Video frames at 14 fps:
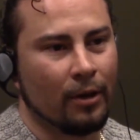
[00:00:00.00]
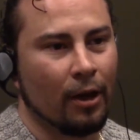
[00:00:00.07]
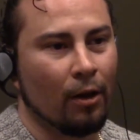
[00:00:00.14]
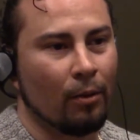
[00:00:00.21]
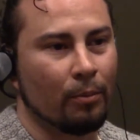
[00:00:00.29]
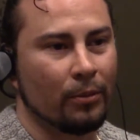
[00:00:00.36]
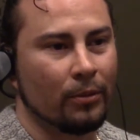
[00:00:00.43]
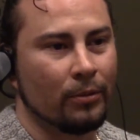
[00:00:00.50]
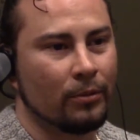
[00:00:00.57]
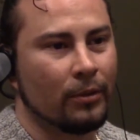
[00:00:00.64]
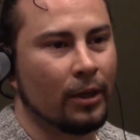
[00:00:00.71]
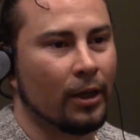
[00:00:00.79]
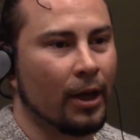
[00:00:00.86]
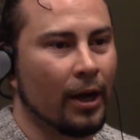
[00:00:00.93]
help
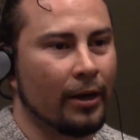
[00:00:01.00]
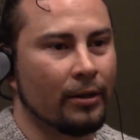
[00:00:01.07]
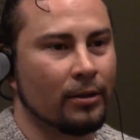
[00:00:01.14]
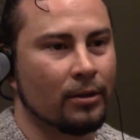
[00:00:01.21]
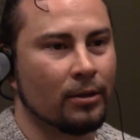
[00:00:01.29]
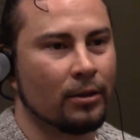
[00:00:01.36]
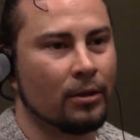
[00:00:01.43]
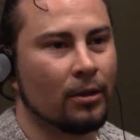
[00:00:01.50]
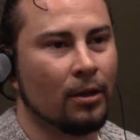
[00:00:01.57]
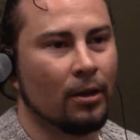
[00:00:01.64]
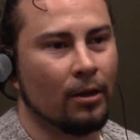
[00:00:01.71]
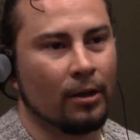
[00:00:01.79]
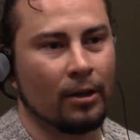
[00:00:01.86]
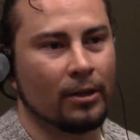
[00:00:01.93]
and guidance,
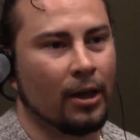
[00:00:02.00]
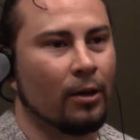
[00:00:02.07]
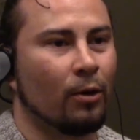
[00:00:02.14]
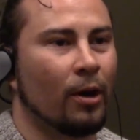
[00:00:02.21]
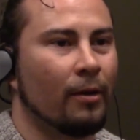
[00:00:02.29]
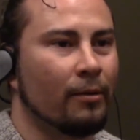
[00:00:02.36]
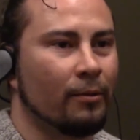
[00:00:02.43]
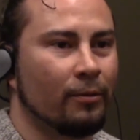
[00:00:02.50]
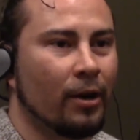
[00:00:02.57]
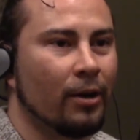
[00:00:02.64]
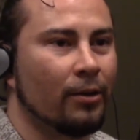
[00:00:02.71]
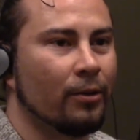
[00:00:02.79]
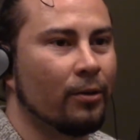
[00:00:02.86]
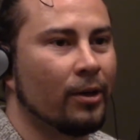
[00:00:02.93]
because I don't have a
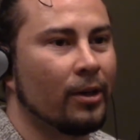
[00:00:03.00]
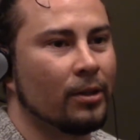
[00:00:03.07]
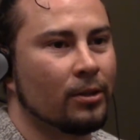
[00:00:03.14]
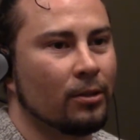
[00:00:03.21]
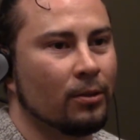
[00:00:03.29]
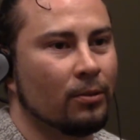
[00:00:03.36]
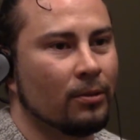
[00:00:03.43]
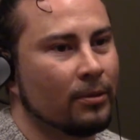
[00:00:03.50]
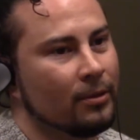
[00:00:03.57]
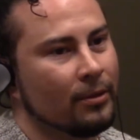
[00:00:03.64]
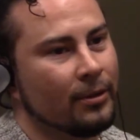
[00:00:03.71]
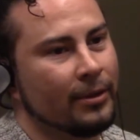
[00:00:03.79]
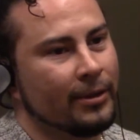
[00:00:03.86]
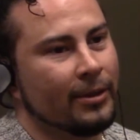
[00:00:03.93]
father, right? So
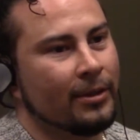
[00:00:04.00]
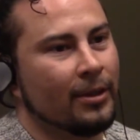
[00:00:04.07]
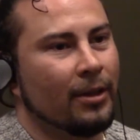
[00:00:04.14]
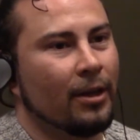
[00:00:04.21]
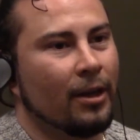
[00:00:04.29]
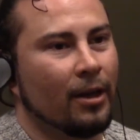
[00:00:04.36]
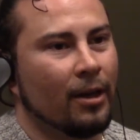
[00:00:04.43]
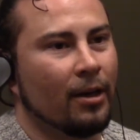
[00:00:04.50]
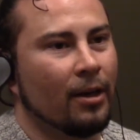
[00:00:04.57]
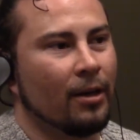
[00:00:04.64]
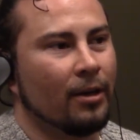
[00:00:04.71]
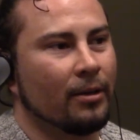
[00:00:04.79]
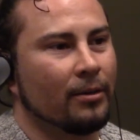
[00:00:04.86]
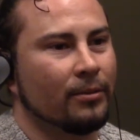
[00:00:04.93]

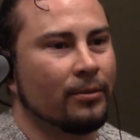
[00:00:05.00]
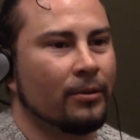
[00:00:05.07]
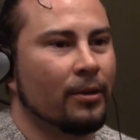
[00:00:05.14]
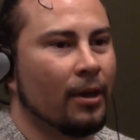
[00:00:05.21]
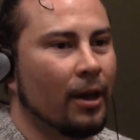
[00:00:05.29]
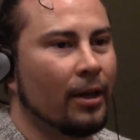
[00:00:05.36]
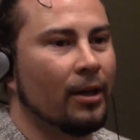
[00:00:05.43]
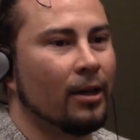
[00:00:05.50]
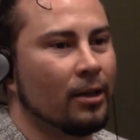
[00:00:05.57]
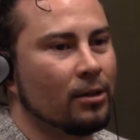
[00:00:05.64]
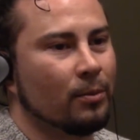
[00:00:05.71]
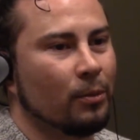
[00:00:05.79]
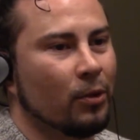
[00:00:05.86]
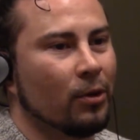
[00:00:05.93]
I needed
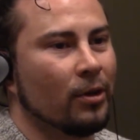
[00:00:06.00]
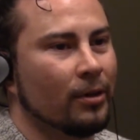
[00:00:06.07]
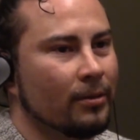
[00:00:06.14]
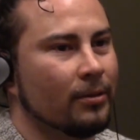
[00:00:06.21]
support.